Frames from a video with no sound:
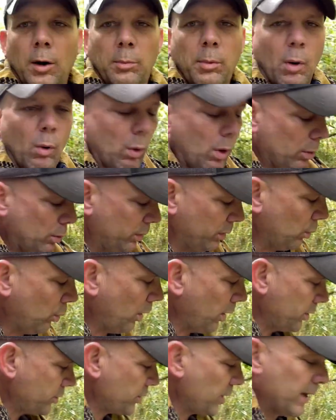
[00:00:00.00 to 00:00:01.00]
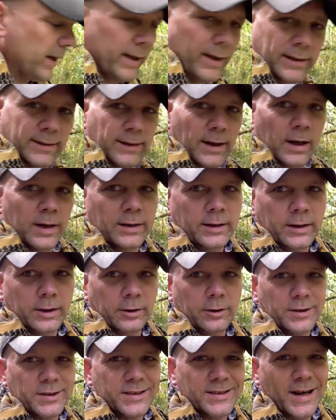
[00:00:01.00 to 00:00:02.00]
But what we want to try to get done
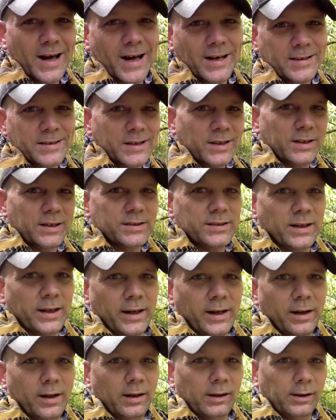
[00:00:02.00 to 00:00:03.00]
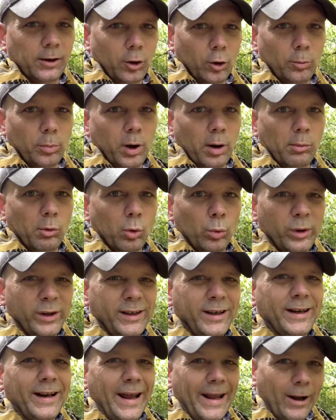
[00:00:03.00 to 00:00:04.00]
here is not just a little bubble. We
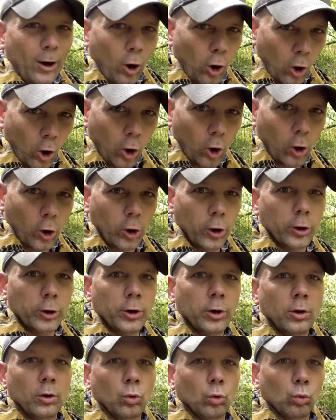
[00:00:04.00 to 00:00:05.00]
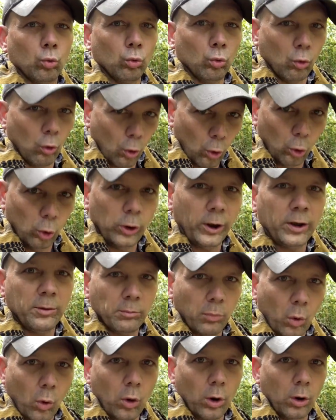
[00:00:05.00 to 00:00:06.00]
need a hard
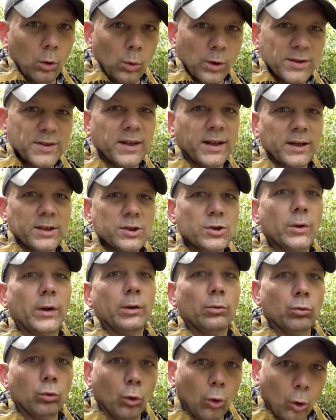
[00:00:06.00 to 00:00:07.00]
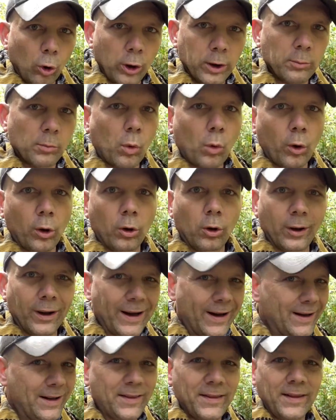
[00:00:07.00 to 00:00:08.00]
rolling boil. Once it gets to a rolling boil,
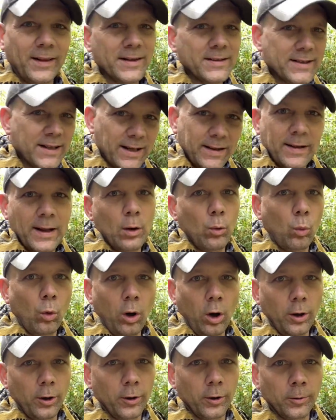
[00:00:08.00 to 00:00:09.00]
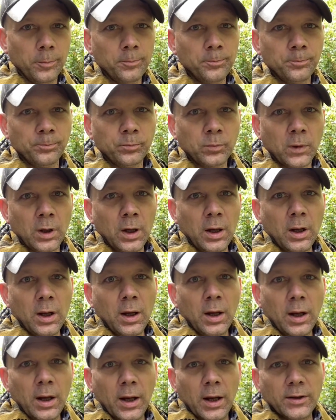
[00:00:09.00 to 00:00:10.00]
anything that's in that water
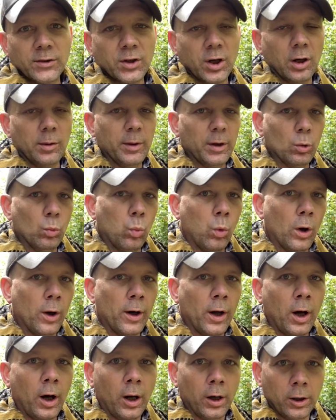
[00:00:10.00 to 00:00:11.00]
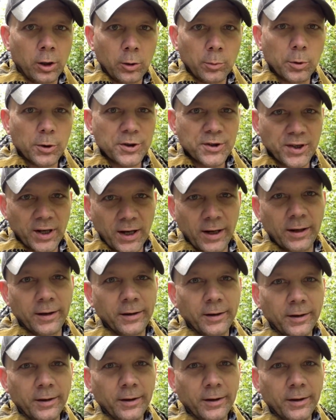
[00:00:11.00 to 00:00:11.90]
is going to be 100%